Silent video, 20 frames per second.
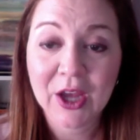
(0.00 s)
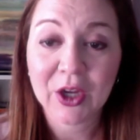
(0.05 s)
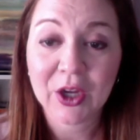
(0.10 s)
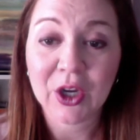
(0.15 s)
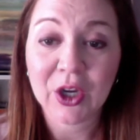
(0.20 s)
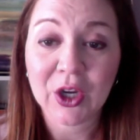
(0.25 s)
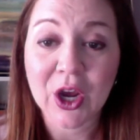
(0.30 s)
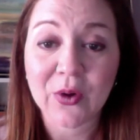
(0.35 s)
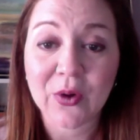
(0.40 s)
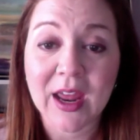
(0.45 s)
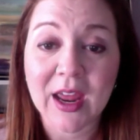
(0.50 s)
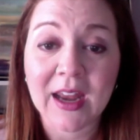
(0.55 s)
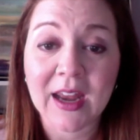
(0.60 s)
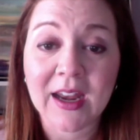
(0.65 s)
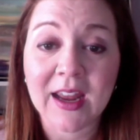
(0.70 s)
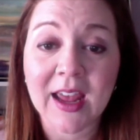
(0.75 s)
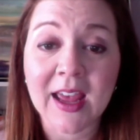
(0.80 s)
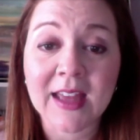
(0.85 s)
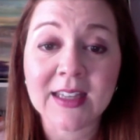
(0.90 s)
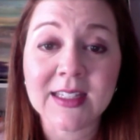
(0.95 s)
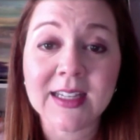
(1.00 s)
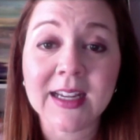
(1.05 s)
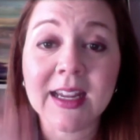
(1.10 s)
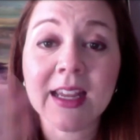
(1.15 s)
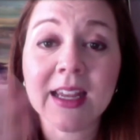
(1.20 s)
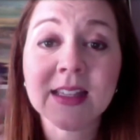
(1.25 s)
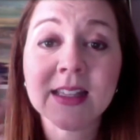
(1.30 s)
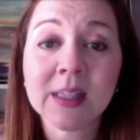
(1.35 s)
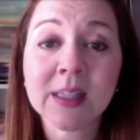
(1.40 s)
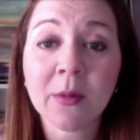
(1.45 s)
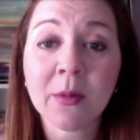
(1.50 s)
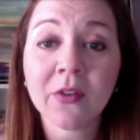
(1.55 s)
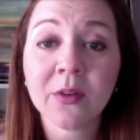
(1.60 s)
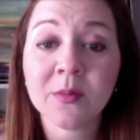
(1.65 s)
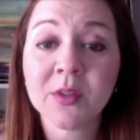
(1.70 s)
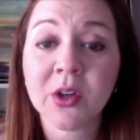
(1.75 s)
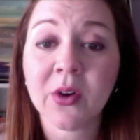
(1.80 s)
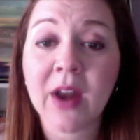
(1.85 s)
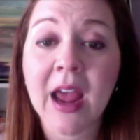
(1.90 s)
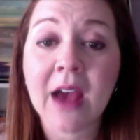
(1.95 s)
you know, and, and to, some of
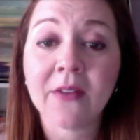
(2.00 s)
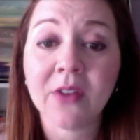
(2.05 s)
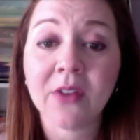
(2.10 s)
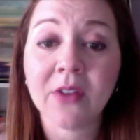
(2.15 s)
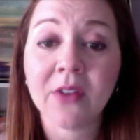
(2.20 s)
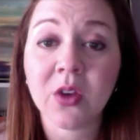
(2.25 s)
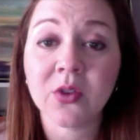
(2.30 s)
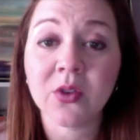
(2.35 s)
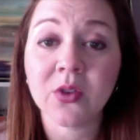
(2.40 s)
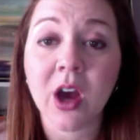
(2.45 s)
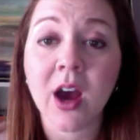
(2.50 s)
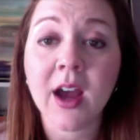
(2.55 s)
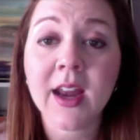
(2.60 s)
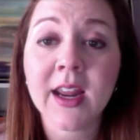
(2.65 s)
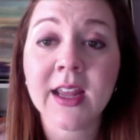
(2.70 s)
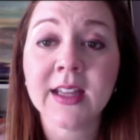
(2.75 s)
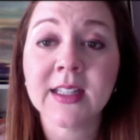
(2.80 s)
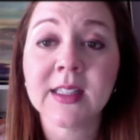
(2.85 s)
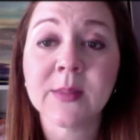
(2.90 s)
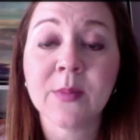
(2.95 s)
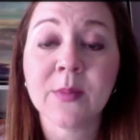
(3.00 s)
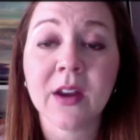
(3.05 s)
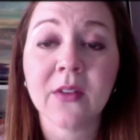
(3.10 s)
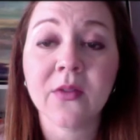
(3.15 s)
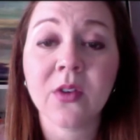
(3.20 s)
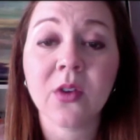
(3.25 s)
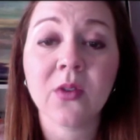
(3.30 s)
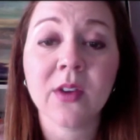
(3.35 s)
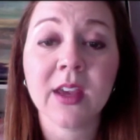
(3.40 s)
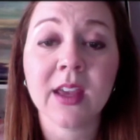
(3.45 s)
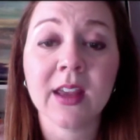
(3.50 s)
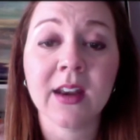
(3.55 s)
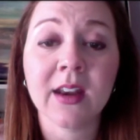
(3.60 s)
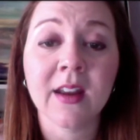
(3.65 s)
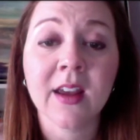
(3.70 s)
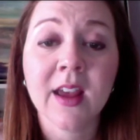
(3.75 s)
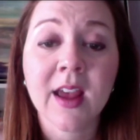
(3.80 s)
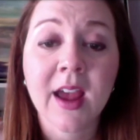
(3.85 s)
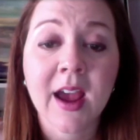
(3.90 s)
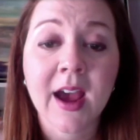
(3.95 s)
them don't have a huge audience, but if you
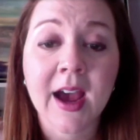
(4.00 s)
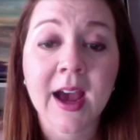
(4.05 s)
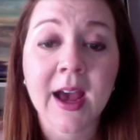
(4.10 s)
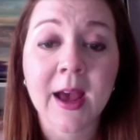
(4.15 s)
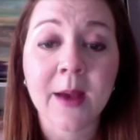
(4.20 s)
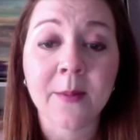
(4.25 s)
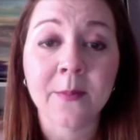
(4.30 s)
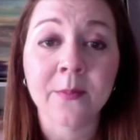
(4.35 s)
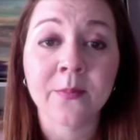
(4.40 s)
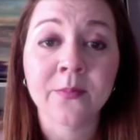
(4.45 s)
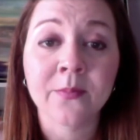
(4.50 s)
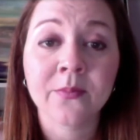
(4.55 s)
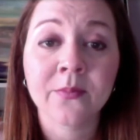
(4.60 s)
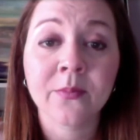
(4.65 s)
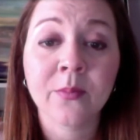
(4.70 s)
can um,